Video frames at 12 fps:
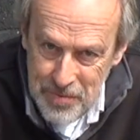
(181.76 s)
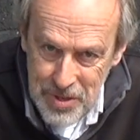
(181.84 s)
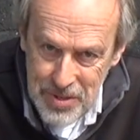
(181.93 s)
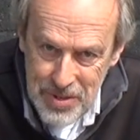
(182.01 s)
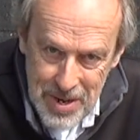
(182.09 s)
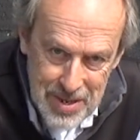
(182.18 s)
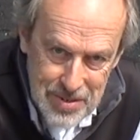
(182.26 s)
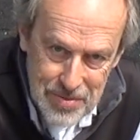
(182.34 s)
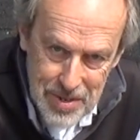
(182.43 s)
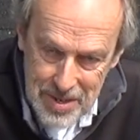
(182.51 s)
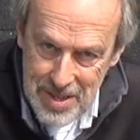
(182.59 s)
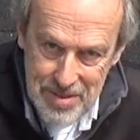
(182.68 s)
for the size of
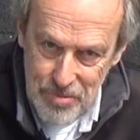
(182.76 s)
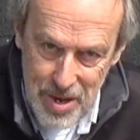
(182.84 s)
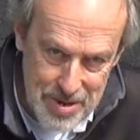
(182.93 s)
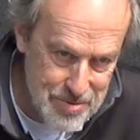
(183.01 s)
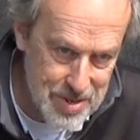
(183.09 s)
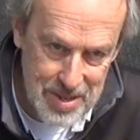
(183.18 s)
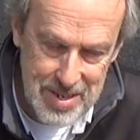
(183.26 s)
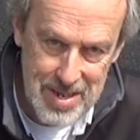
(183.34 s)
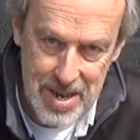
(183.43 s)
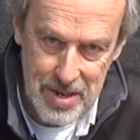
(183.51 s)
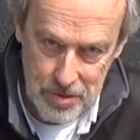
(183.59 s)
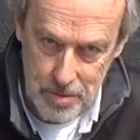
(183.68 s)
thing. They were known in the
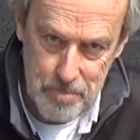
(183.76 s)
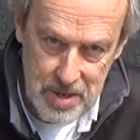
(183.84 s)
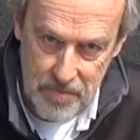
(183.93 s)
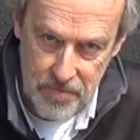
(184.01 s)
day as the big